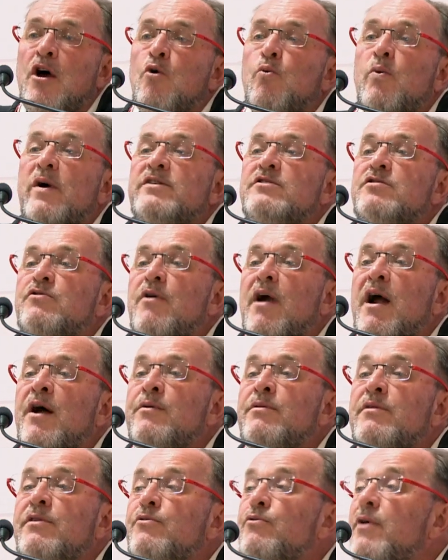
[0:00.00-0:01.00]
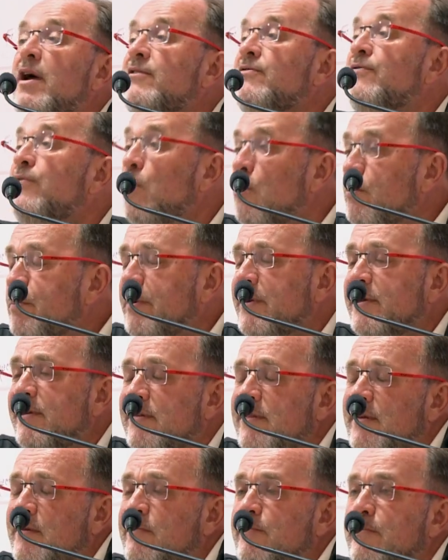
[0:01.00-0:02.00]
went around the Red Fort because
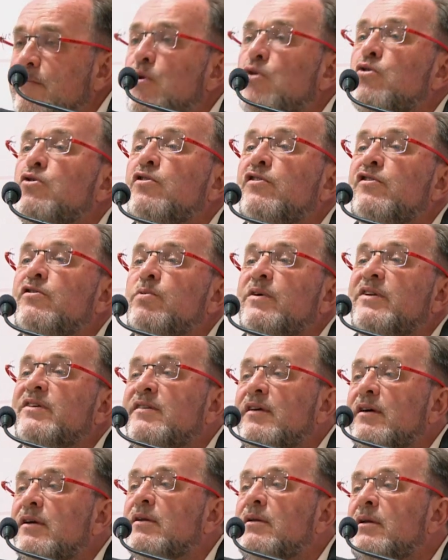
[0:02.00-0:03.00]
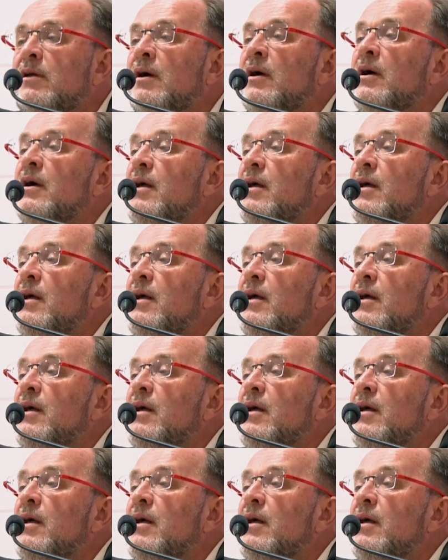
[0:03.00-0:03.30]
the Mughals were still